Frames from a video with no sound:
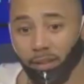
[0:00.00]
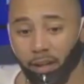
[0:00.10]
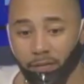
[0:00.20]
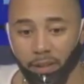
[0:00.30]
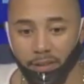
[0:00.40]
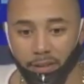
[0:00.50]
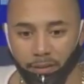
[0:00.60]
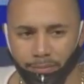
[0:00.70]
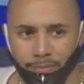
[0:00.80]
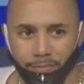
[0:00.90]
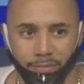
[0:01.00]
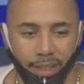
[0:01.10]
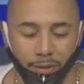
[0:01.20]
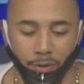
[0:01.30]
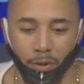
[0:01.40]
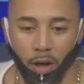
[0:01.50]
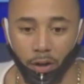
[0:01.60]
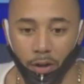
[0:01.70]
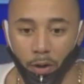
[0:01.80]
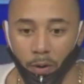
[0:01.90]
I faced him not too
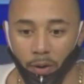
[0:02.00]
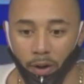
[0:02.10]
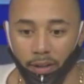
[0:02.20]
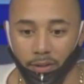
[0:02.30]
long ago,